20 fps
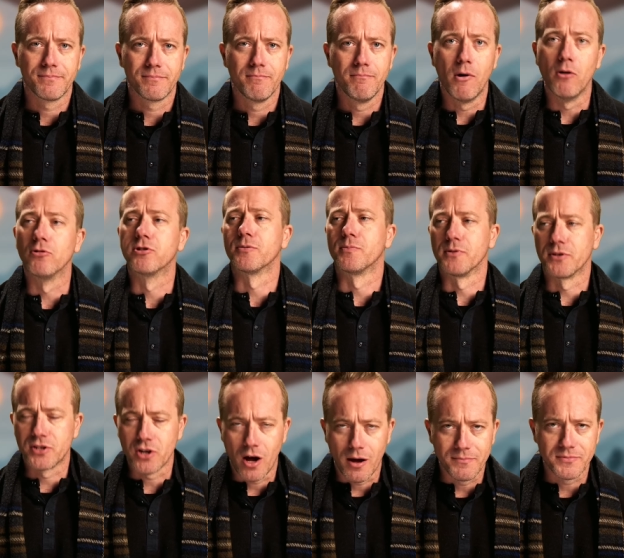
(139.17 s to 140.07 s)
multiple
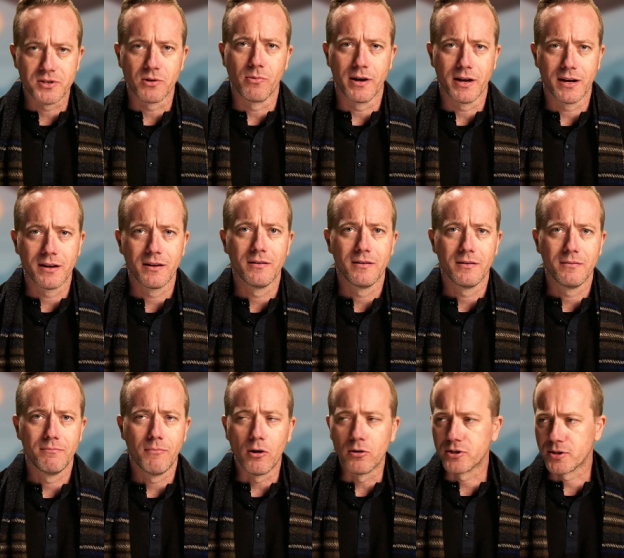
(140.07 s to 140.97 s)
times a week,
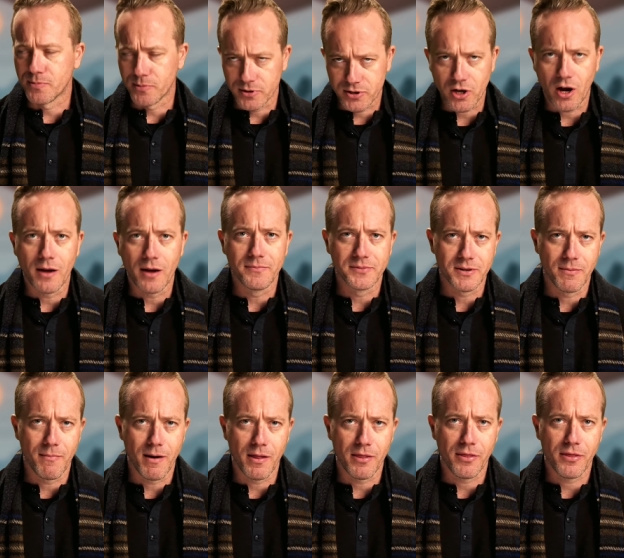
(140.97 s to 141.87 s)
multiple times a
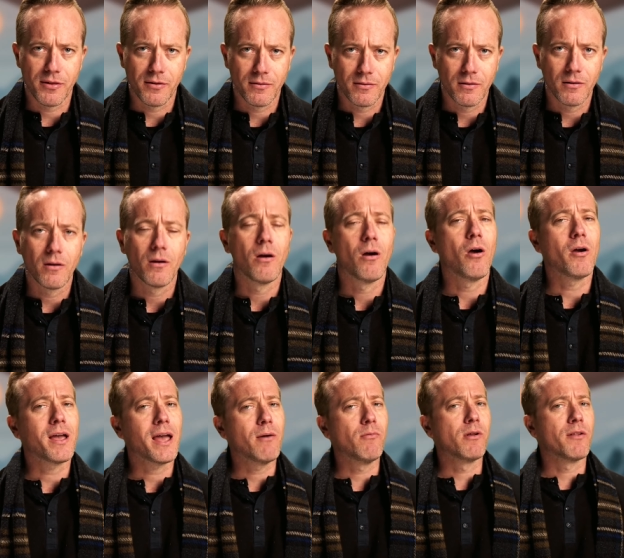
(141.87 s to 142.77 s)
month,
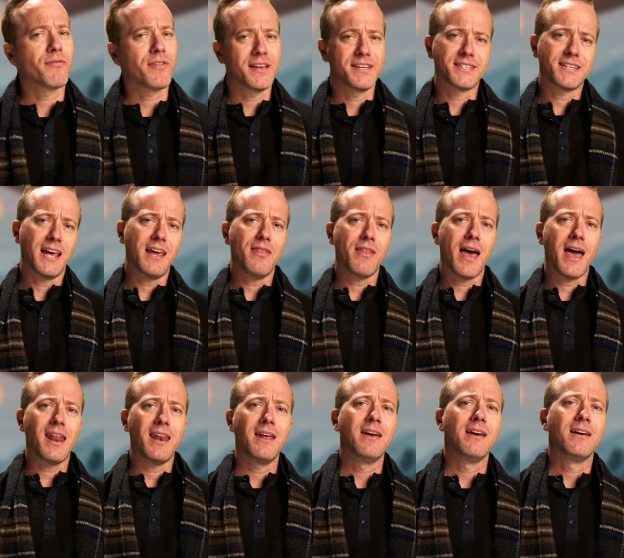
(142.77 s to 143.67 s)
okay, well, if they say
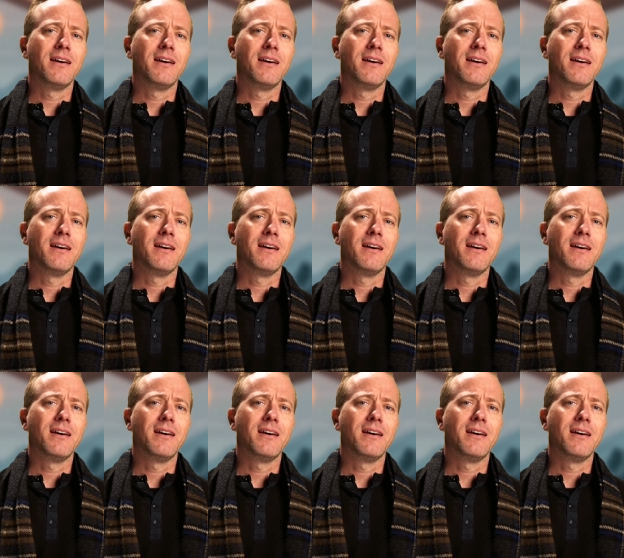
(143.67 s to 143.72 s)
that,